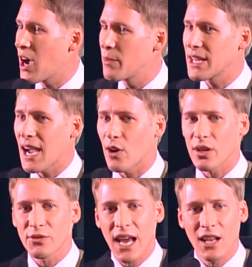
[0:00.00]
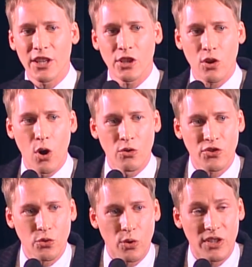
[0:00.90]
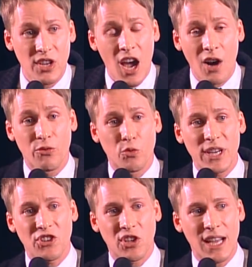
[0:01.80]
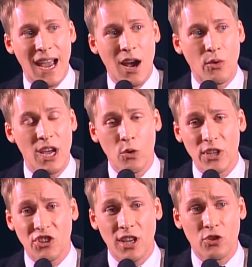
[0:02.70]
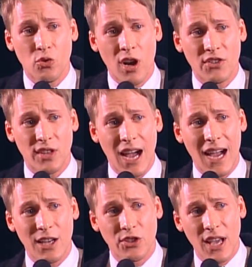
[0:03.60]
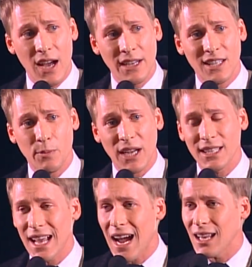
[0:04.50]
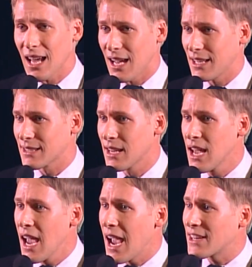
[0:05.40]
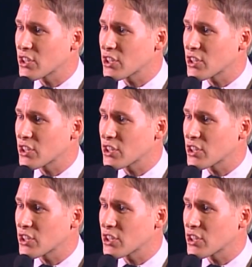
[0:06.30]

of coming out, of telling your own stories, of reaching out, reaching across the aisle to unexpected allies,